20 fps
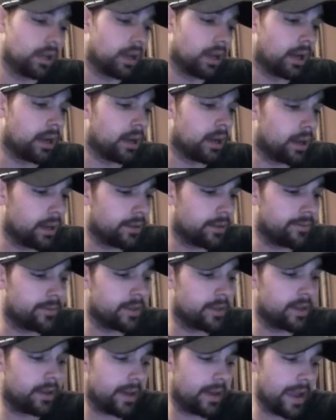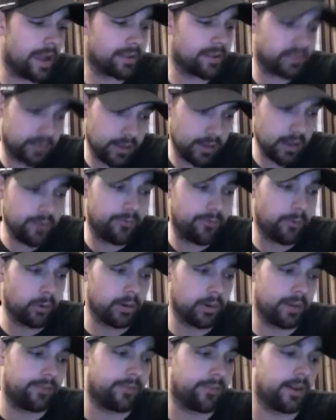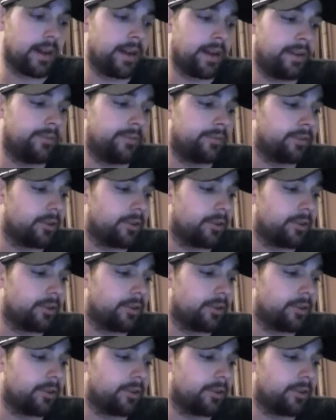Uh, the XD45